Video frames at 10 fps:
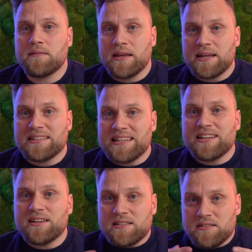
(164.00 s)
And
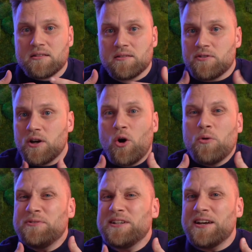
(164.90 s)
then the
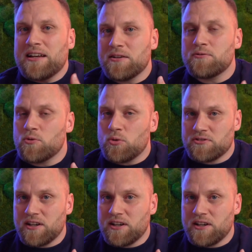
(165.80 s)
whole thing is, of course,